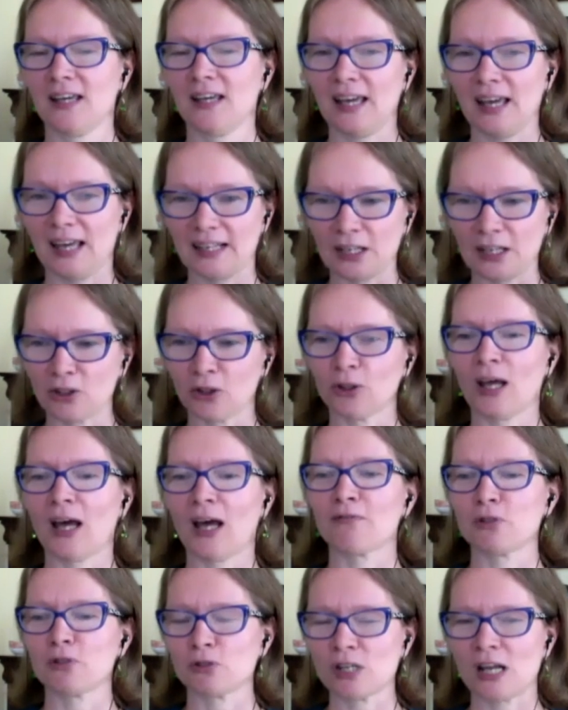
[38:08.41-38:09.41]
And I don't
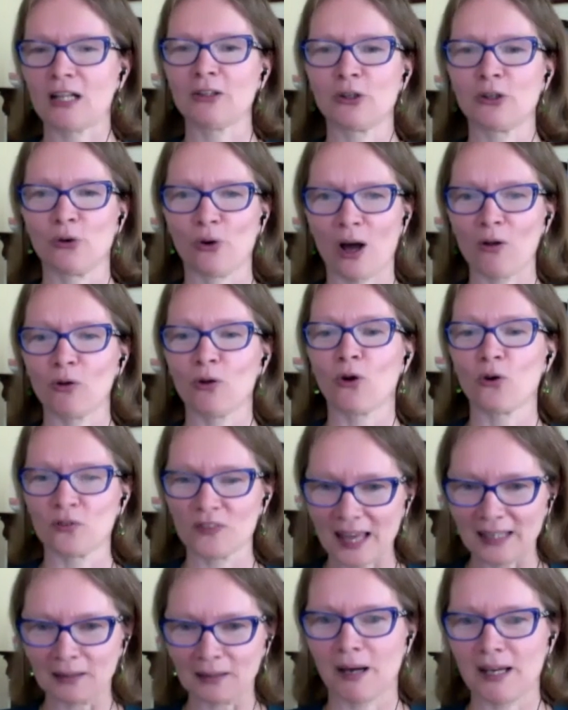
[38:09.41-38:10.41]
have to tell you how long
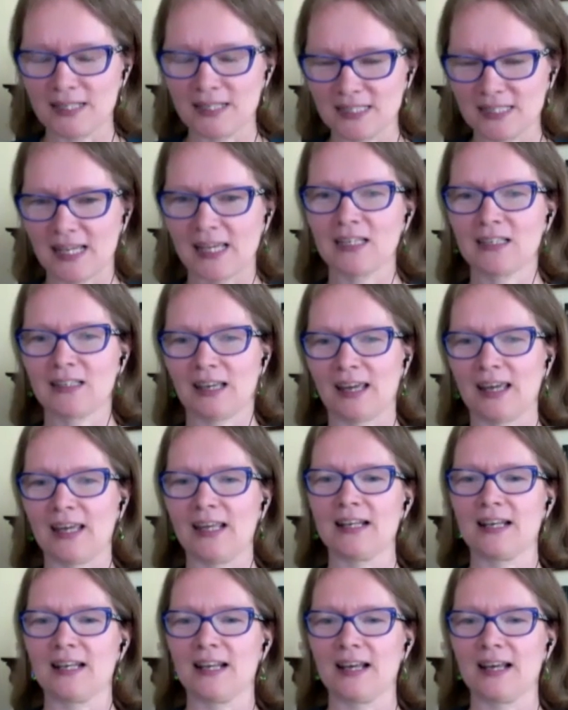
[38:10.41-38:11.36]
that might take in